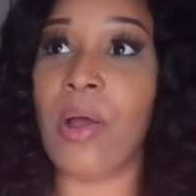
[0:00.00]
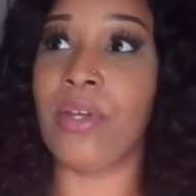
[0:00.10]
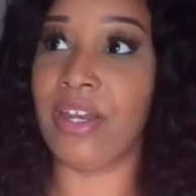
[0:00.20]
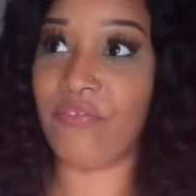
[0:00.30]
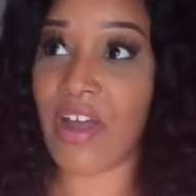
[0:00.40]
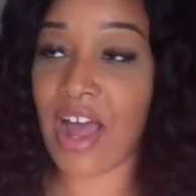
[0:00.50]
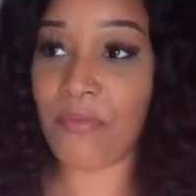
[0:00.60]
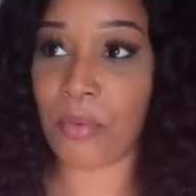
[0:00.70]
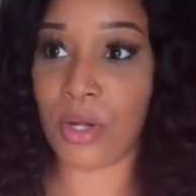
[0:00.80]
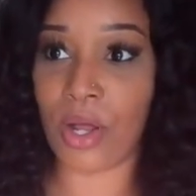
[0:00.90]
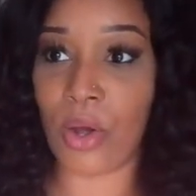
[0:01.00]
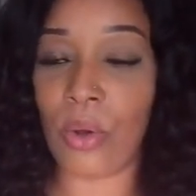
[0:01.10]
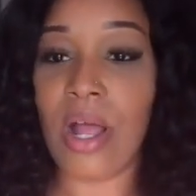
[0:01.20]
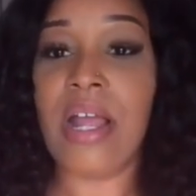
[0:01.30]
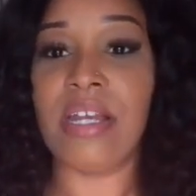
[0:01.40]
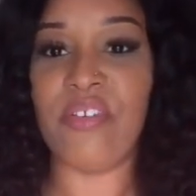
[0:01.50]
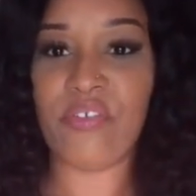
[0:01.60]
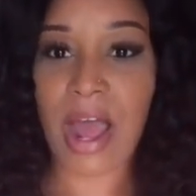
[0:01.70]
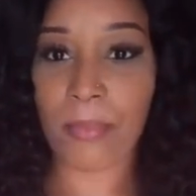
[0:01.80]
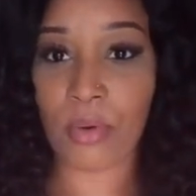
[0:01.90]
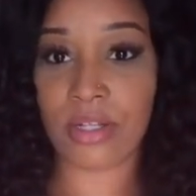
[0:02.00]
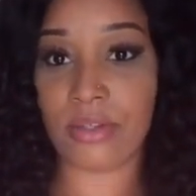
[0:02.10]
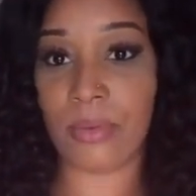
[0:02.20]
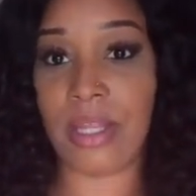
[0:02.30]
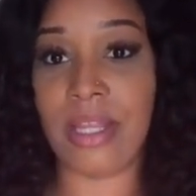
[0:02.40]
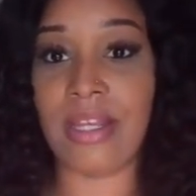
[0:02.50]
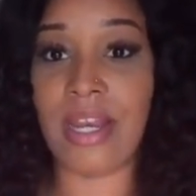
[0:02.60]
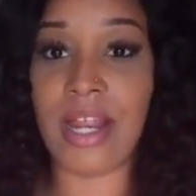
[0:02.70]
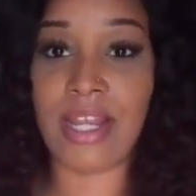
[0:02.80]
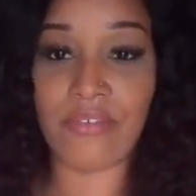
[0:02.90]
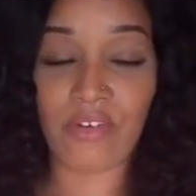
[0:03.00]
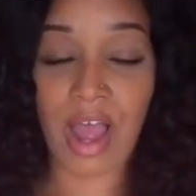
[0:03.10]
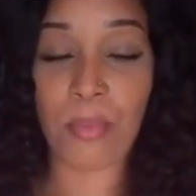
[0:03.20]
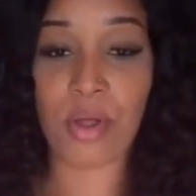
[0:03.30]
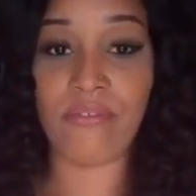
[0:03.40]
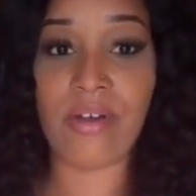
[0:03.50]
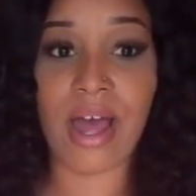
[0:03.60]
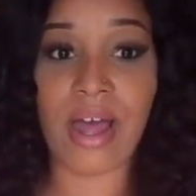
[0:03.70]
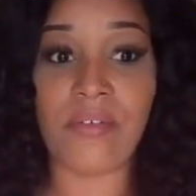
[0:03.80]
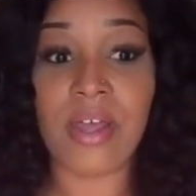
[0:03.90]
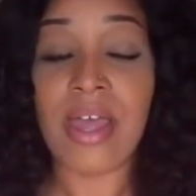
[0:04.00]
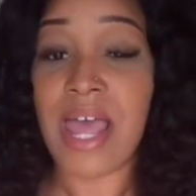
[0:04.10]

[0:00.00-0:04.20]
did 5.0, then 5.3, and then I did 5.5,